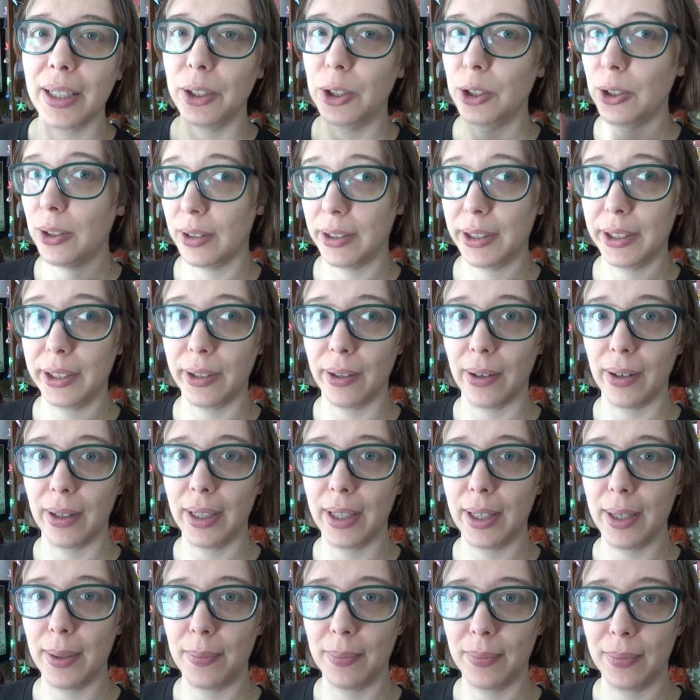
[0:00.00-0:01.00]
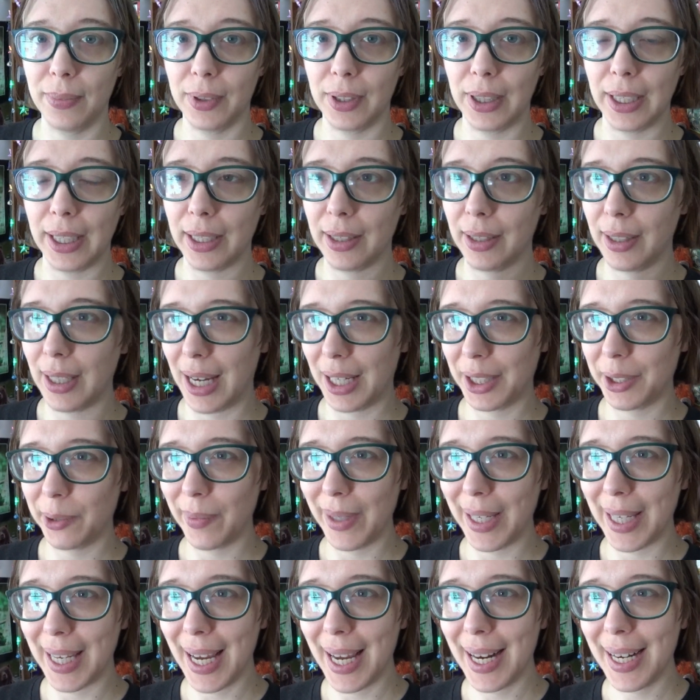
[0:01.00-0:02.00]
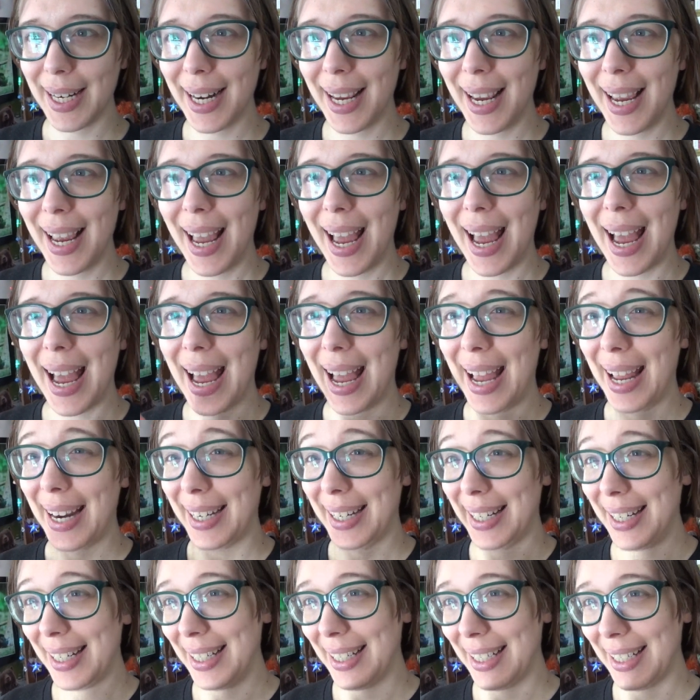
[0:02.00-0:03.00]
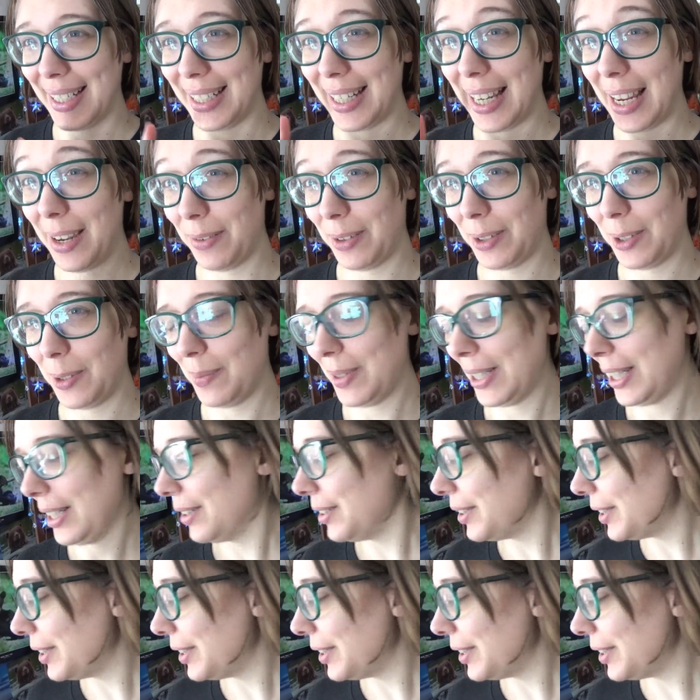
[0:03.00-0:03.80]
I just saw him like last weekend and he gave it to me